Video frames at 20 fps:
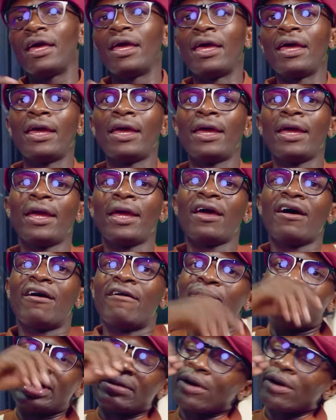
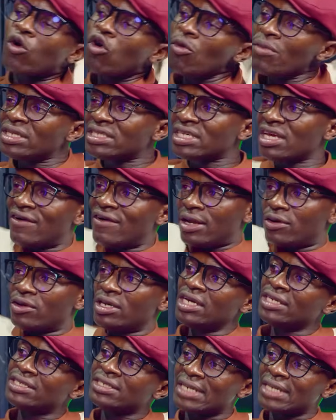But my comments,
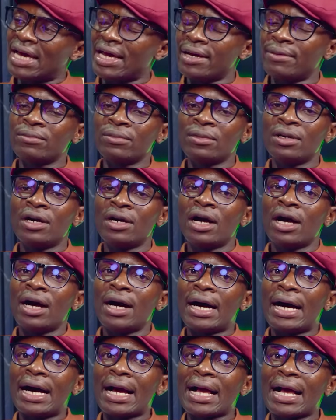each time,
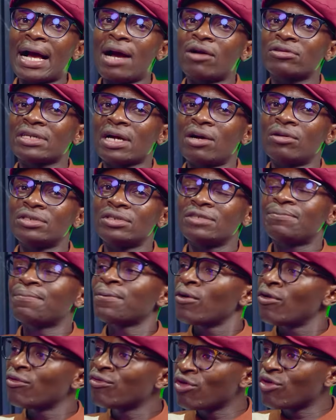I'm going to
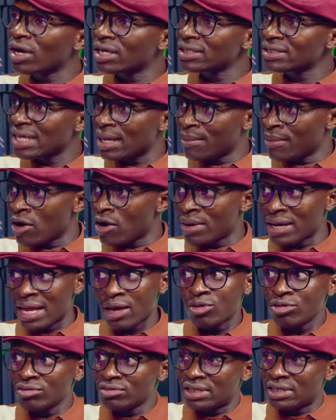provoke somehow,
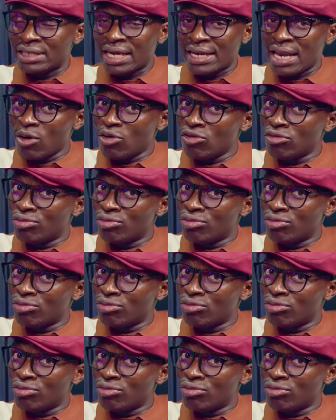but I couldn't.